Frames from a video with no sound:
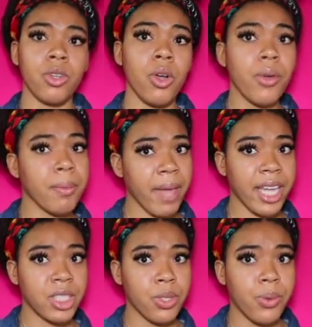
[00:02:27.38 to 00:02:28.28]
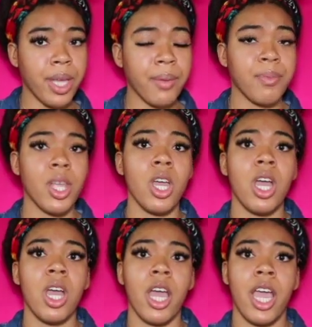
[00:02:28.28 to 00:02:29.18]
going back to it,
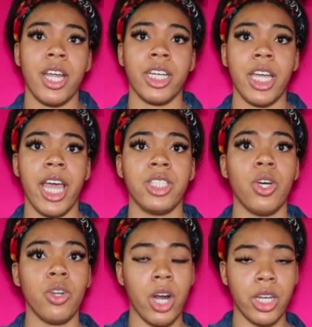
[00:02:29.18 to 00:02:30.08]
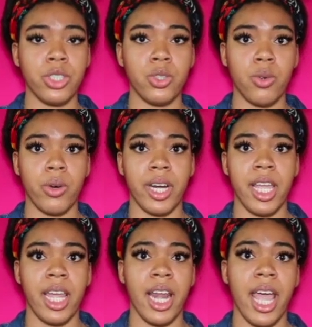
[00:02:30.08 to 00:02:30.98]
Erica had told her
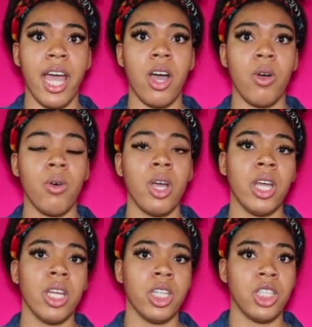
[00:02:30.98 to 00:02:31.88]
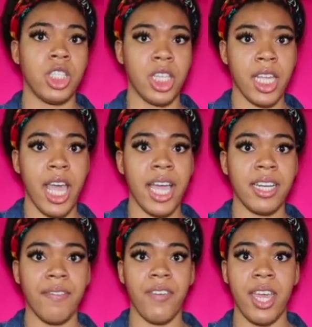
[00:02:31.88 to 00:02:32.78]
story and how she
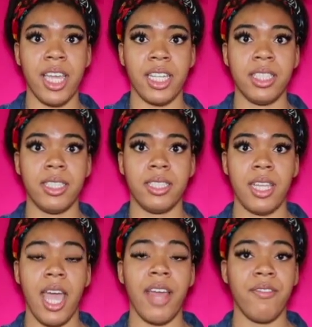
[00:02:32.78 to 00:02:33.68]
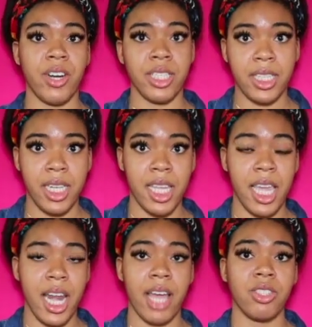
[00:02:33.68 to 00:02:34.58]
had to face
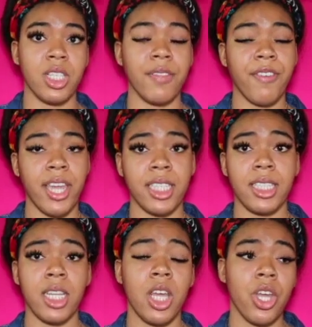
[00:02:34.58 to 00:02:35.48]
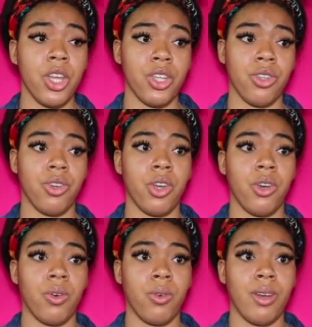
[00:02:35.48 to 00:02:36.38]
adversity and how she faced, you
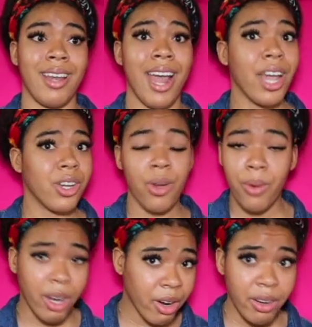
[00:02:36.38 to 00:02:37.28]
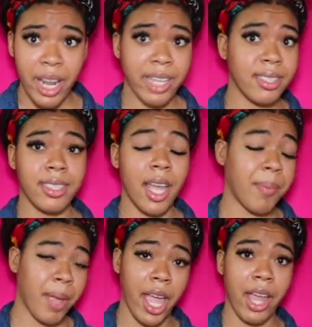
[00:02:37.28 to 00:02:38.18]
know, not knowing her next
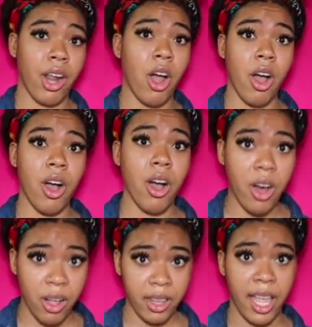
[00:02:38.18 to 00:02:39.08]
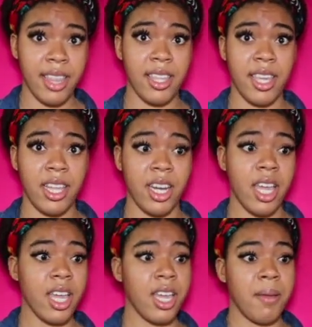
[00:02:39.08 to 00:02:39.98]
step at all, and
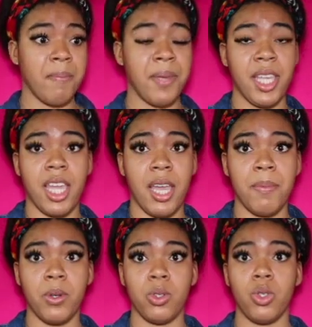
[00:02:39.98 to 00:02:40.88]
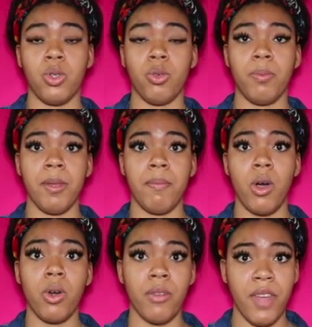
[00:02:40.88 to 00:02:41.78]
then being able to be
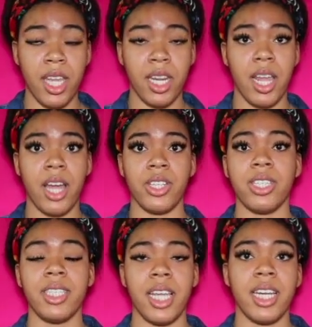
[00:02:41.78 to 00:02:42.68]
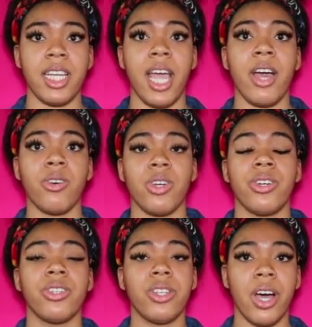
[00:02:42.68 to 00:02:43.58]
motivated and understanding how
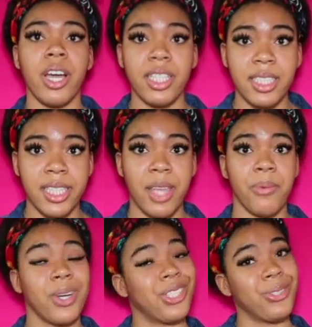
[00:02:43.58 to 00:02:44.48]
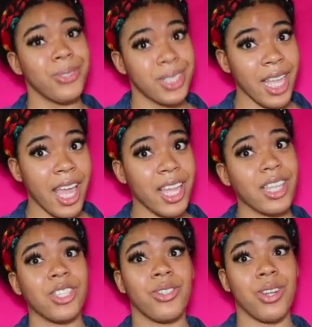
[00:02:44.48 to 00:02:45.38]
your thoughts and what you say,
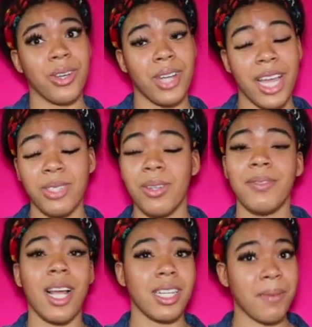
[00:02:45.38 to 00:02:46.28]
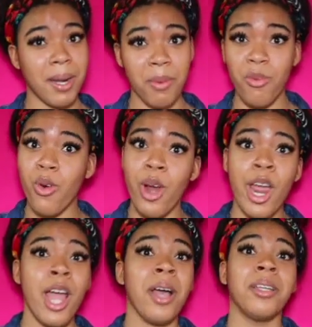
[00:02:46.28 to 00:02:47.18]
because you know guys, we've talked about it
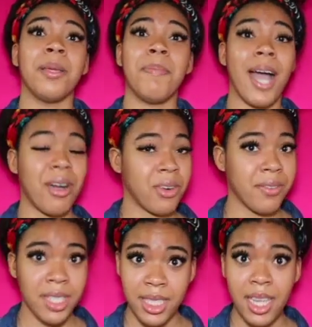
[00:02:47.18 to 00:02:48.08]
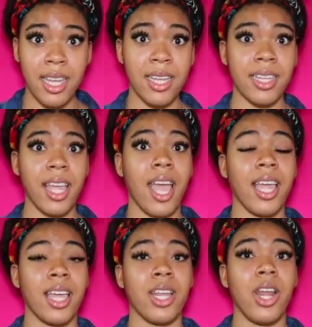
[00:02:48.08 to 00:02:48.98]
before, the power of the tongue
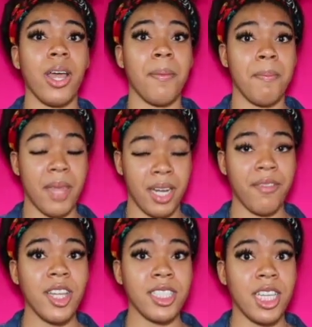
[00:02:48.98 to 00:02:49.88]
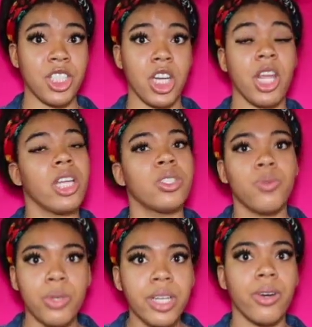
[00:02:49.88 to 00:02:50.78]
and manifestation
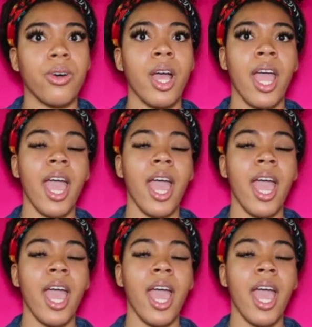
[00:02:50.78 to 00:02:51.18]
is real.